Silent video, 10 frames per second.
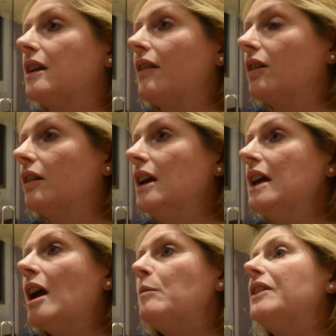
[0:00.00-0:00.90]
another.
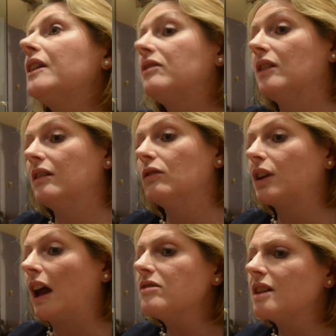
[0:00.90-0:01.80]
I mean, on
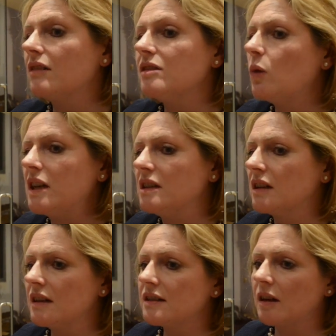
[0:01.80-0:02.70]
the council housing
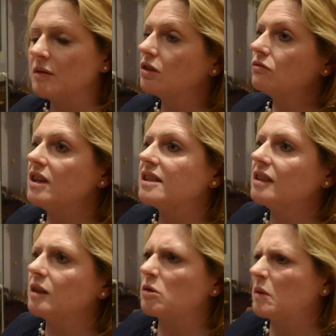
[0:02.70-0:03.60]
waiting list, until
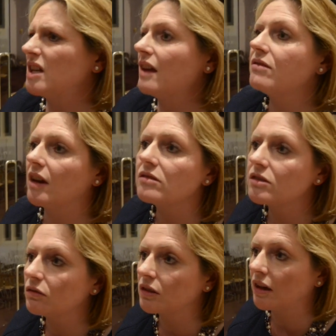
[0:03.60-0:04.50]
recently there was about
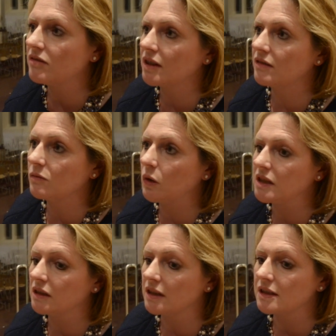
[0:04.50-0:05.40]
10,000 on the council housing
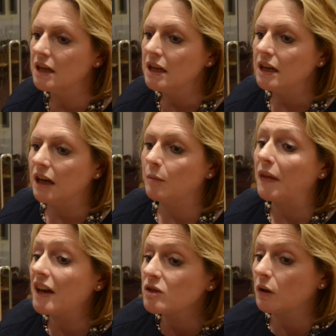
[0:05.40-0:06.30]
waiting list,
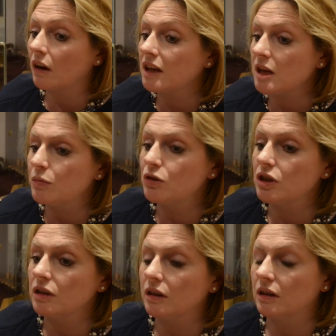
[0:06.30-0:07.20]
and that's where I keep
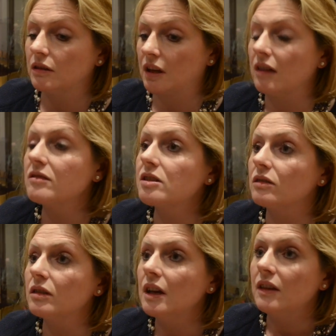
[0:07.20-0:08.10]
pushing the
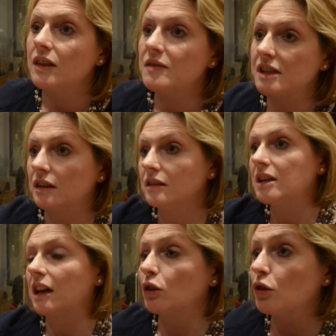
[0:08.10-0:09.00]
council. They've suddenly
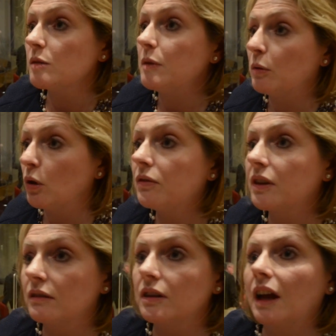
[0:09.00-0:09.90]
taken lots of people off
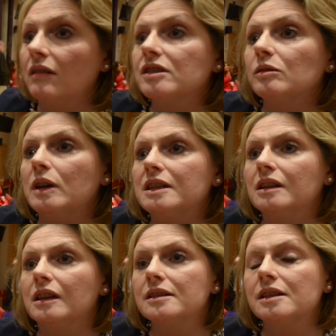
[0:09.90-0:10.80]
the council
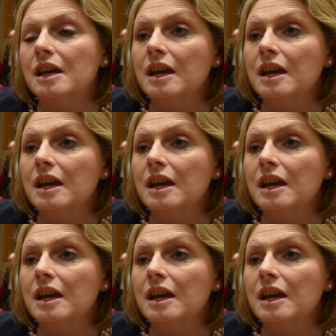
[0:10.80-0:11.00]
waiting list,